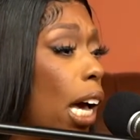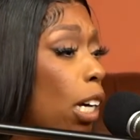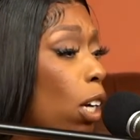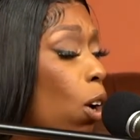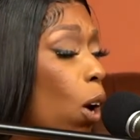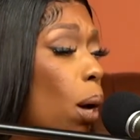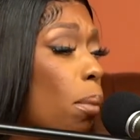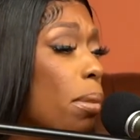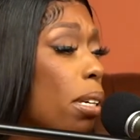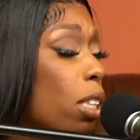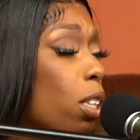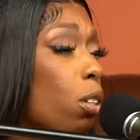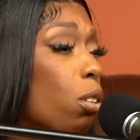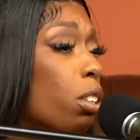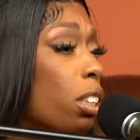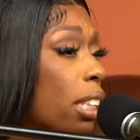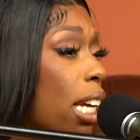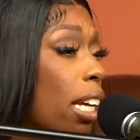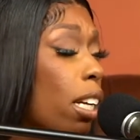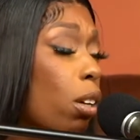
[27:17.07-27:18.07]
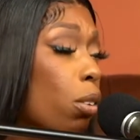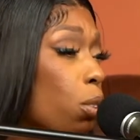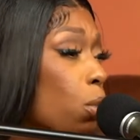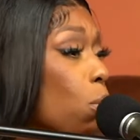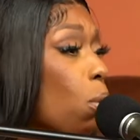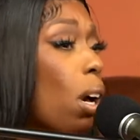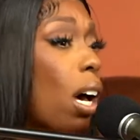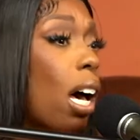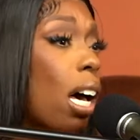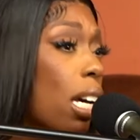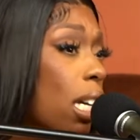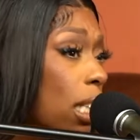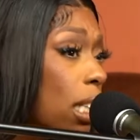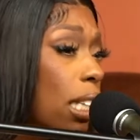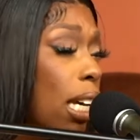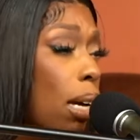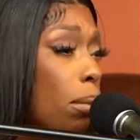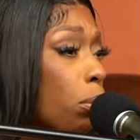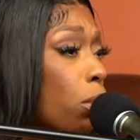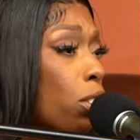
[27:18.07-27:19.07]
call me a little shadow. You
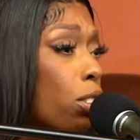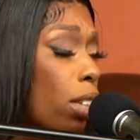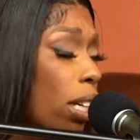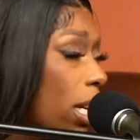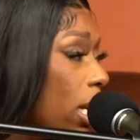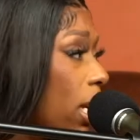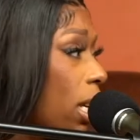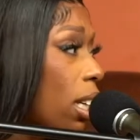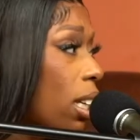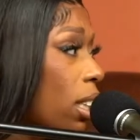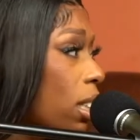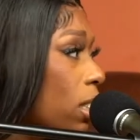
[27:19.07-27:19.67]
ugly. I'm straight.